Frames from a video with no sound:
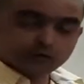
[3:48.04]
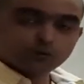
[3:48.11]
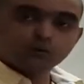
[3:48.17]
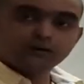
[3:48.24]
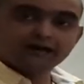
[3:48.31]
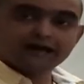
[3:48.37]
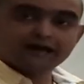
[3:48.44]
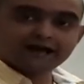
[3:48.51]

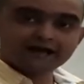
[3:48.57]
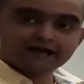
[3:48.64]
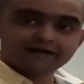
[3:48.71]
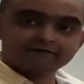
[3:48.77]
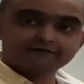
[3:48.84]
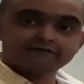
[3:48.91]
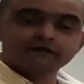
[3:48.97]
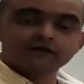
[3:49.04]
will
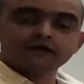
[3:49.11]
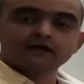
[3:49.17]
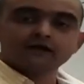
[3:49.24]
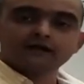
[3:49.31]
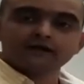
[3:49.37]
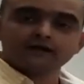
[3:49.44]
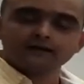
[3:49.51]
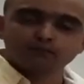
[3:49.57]
have,
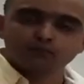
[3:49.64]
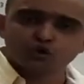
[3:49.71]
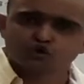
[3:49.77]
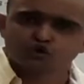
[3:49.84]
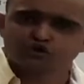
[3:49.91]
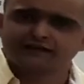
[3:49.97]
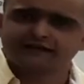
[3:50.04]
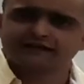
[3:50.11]
in
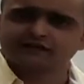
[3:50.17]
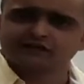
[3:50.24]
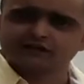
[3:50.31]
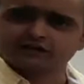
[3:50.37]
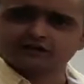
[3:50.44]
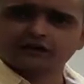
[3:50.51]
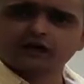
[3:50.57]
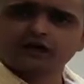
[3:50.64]
most
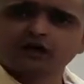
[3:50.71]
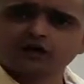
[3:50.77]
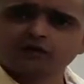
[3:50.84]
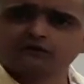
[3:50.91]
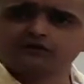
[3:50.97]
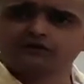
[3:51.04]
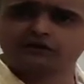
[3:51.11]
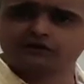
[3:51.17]
cases, a
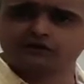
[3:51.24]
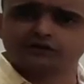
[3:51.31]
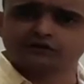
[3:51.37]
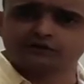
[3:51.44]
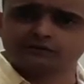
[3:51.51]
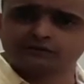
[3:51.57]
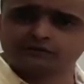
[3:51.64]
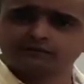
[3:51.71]

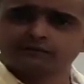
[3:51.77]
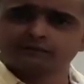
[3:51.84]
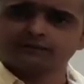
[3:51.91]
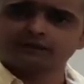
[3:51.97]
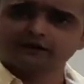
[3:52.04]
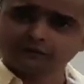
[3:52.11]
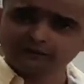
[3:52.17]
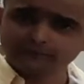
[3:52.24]
conversation
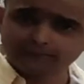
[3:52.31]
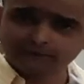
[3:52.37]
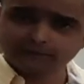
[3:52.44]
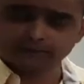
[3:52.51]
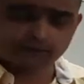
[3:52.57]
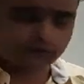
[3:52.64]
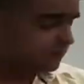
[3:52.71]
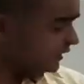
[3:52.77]
between
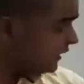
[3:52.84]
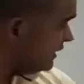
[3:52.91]
people.